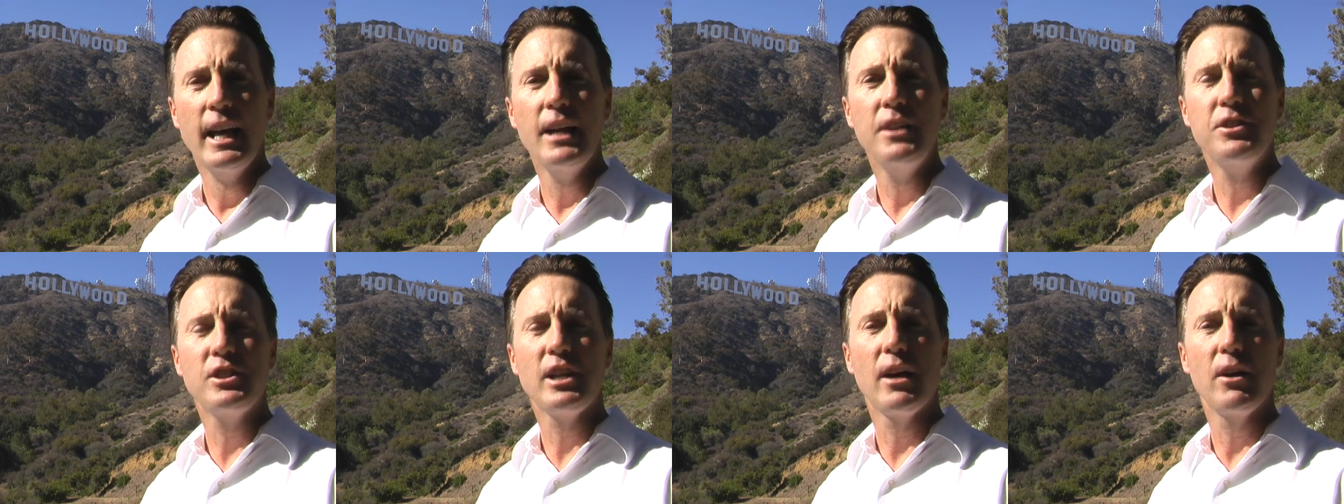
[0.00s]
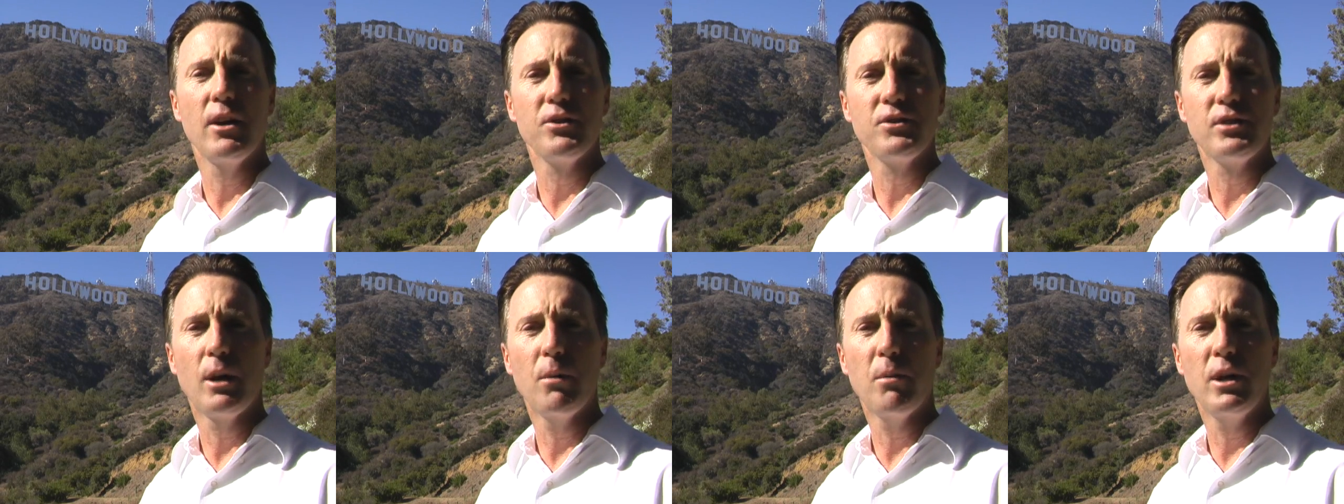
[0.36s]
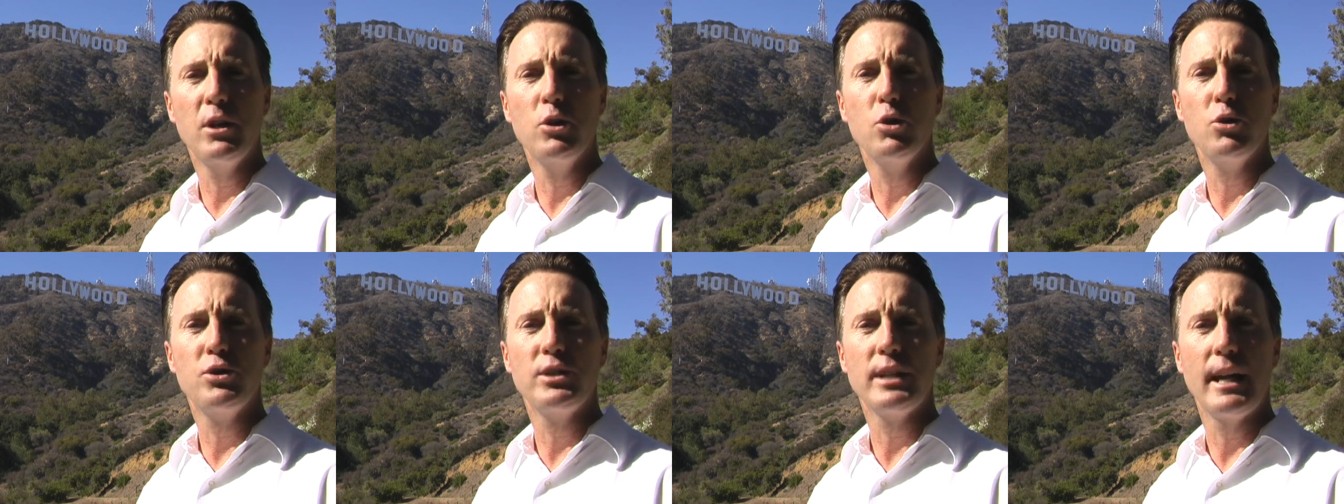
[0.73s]
And shout outs, I
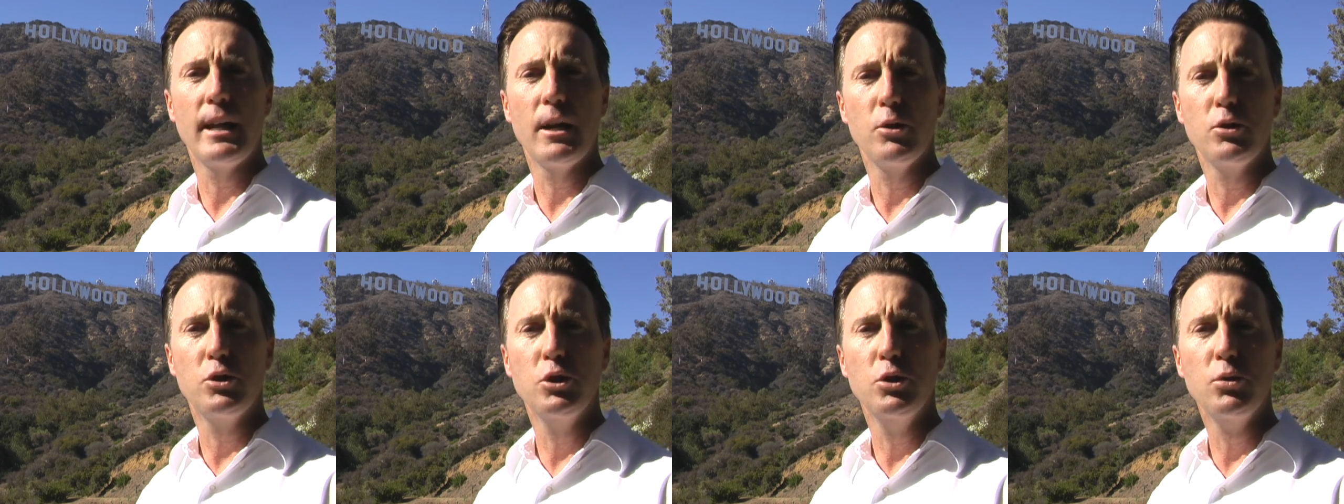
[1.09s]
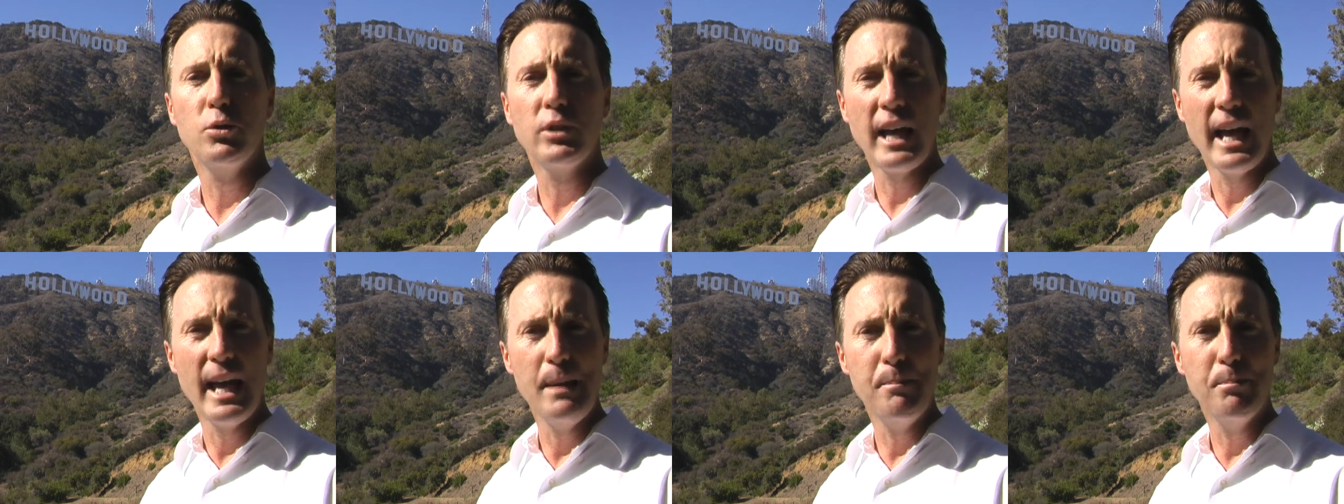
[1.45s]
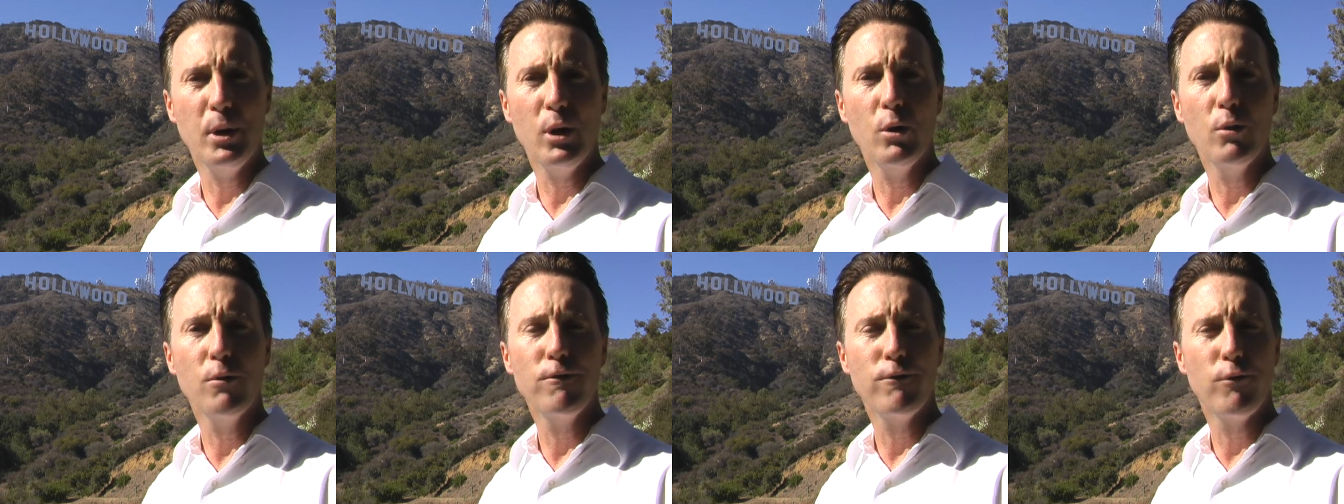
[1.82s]
want to do a shout out to
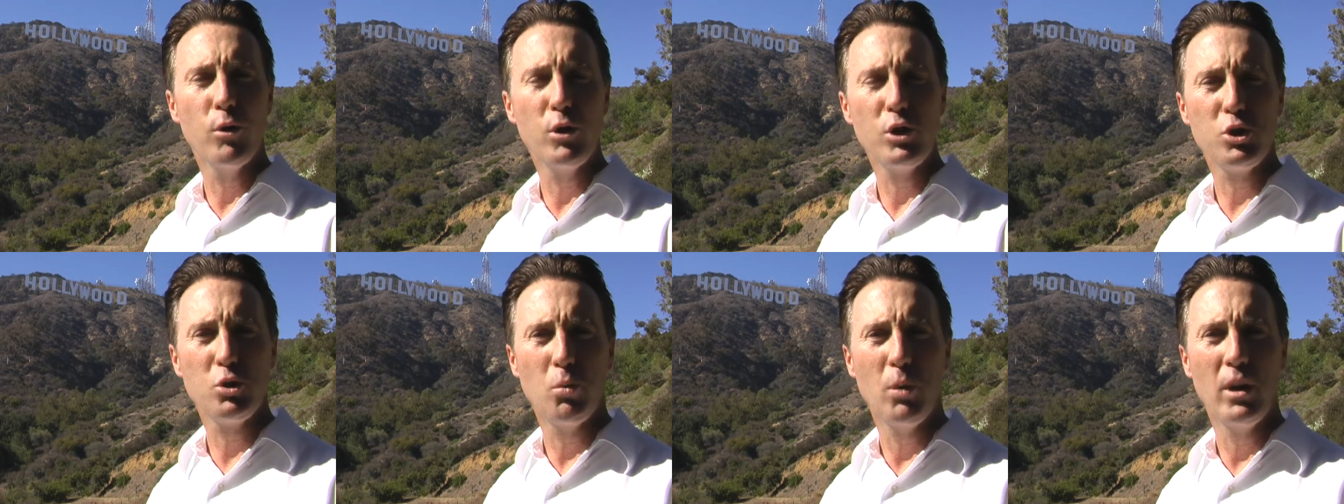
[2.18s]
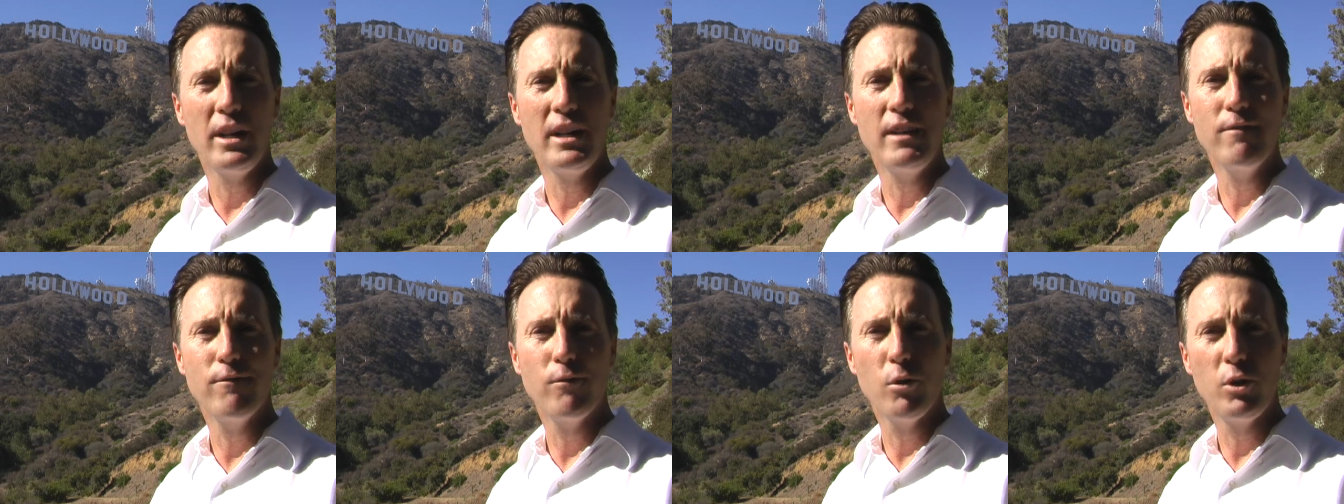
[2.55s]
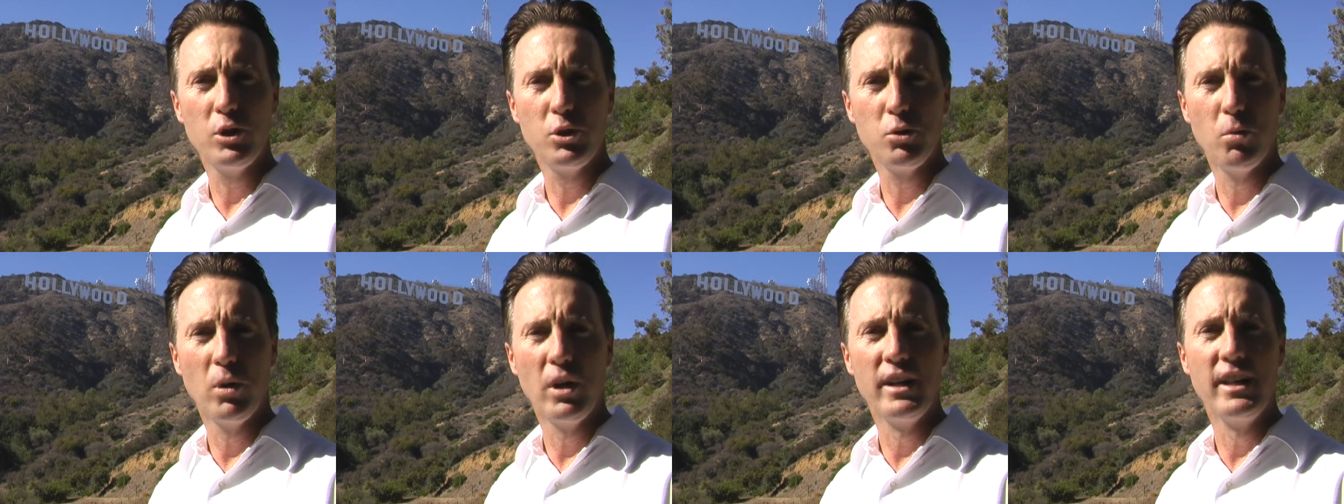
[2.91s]
Capo 420
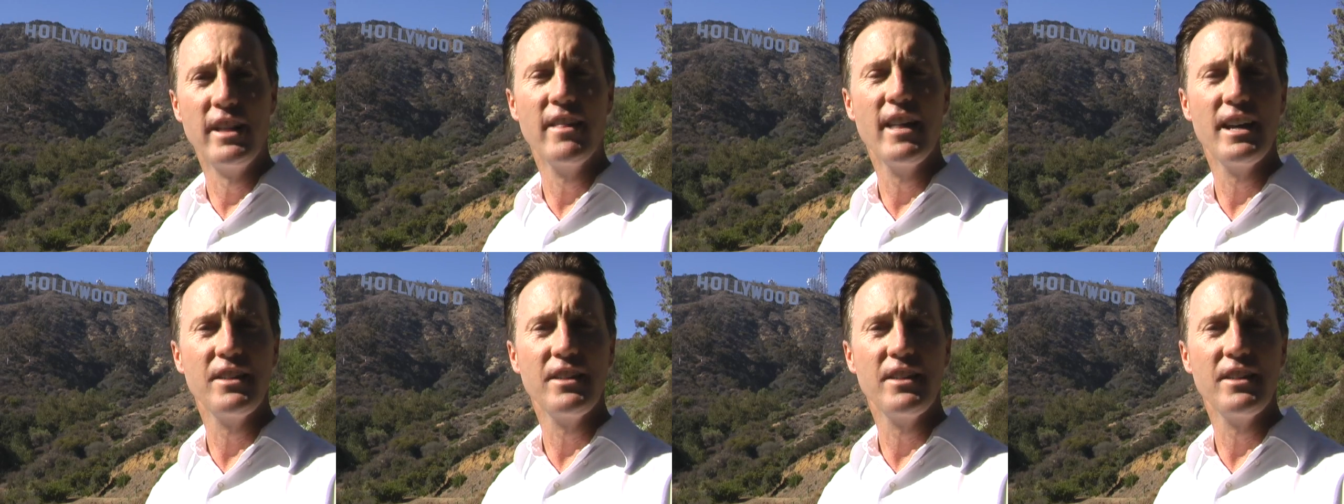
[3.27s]
420.